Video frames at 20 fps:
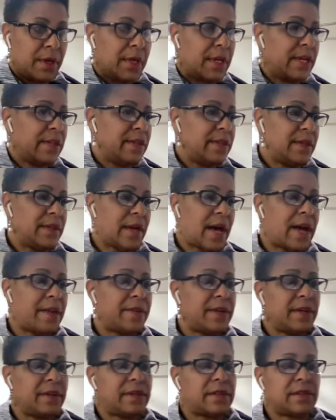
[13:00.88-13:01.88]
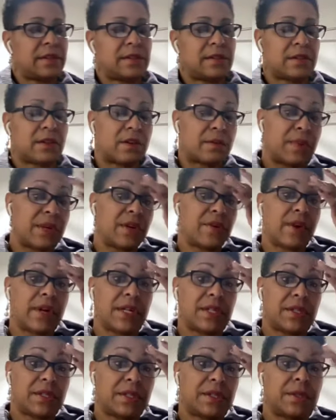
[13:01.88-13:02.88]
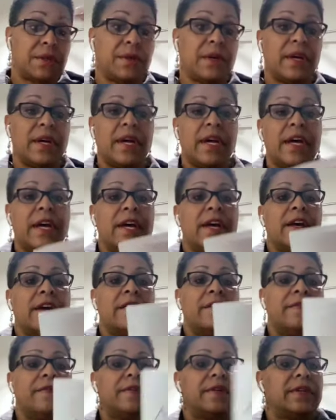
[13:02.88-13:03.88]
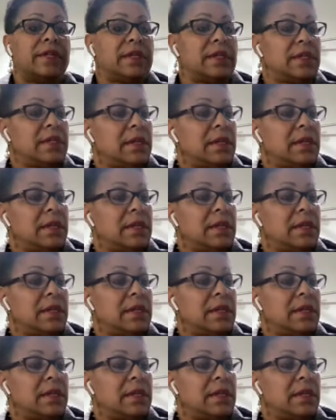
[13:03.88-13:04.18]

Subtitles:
and I think this is going to be great too. This